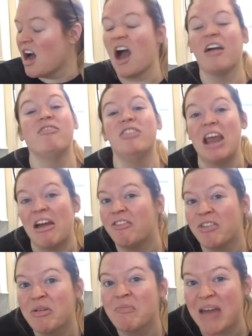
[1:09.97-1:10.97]
I've
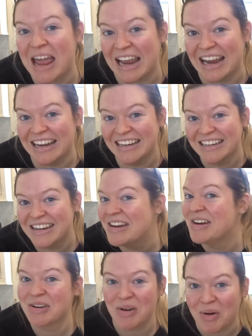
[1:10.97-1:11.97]
never made
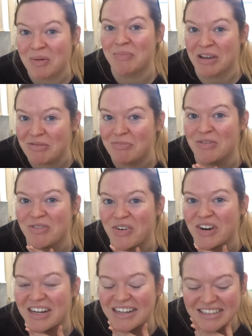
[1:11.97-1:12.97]
corned beef
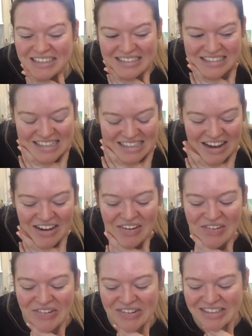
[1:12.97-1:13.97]
before.
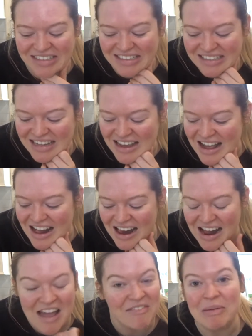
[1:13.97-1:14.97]
So
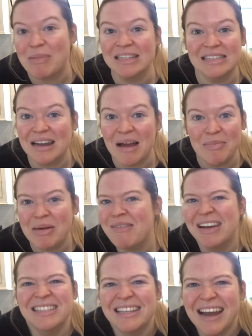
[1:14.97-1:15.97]
if I mess it up, I
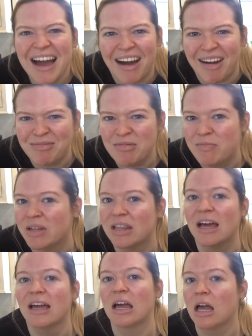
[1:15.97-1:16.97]
mess it up. But
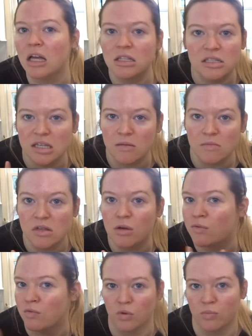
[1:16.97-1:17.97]
like it seems
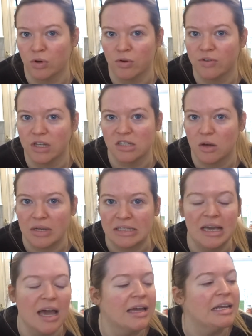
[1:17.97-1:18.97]
foolproof, like so
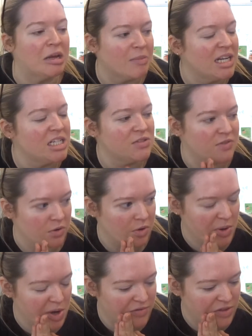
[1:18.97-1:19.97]
easy. I can hear my dad's phone
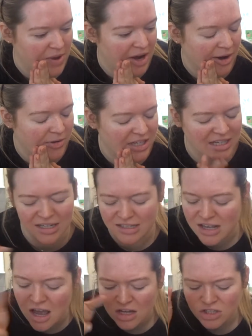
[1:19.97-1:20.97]
going off in the background and it
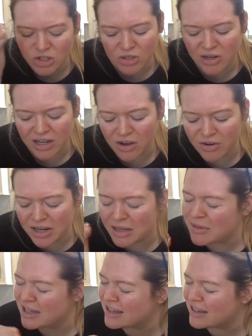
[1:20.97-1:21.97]
is triggering
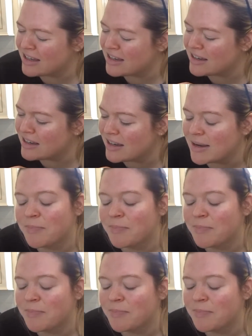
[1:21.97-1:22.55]
me.